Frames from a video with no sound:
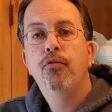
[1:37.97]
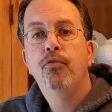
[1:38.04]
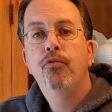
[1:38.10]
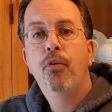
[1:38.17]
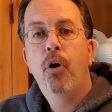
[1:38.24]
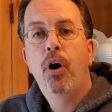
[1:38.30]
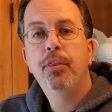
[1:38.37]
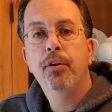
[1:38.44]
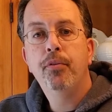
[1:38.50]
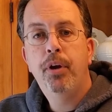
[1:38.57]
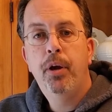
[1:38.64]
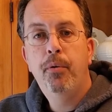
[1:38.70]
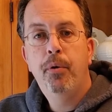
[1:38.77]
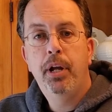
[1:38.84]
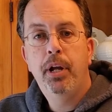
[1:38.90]
for the
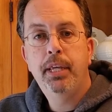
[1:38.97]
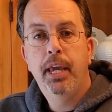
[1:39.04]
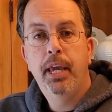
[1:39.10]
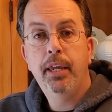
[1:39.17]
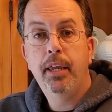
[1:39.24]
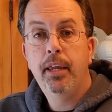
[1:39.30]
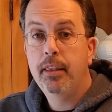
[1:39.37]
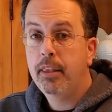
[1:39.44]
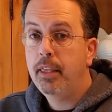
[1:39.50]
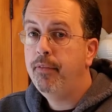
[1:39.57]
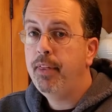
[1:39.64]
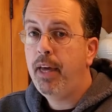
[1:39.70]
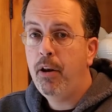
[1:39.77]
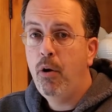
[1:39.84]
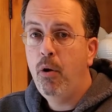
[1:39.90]
gray water tank and leave
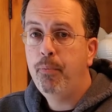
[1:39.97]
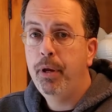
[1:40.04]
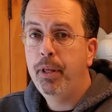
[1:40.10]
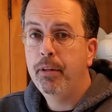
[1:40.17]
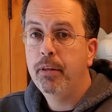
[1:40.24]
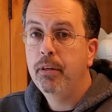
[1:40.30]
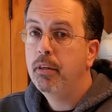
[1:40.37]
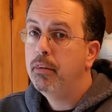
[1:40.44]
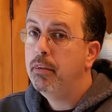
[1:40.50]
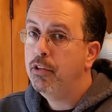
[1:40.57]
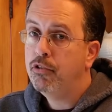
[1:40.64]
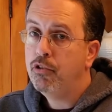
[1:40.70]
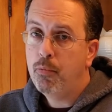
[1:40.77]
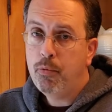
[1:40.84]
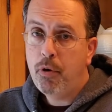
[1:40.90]
that open.
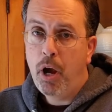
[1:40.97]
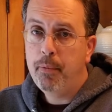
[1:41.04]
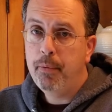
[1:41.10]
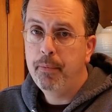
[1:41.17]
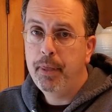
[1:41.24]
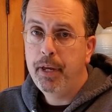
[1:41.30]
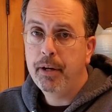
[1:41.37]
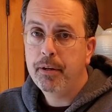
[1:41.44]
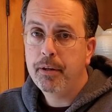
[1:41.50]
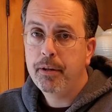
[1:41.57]
There's no problem there.